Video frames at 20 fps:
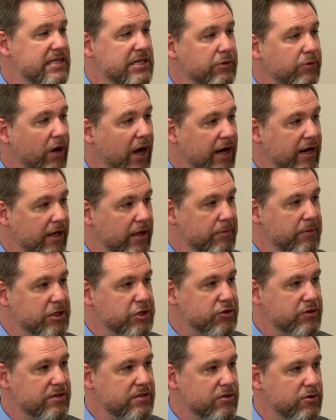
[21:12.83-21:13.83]
Wright
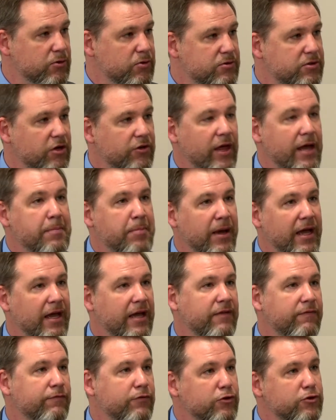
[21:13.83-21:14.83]
Elementary School. So they
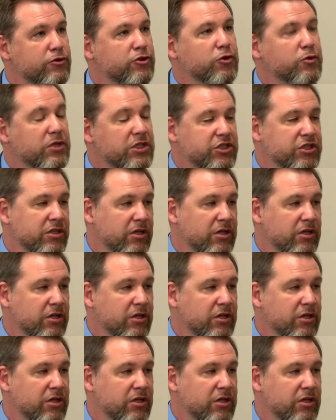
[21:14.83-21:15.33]
paid full tuition